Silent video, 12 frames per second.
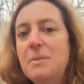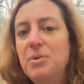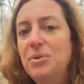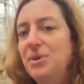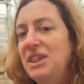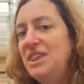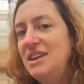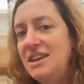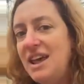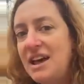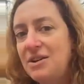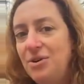But
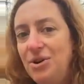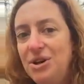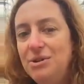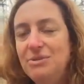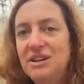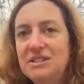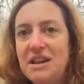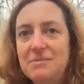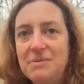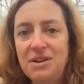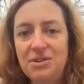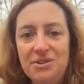within that goal it was,
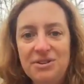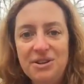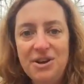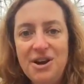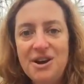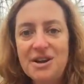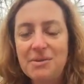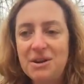I'm going to learn to cook,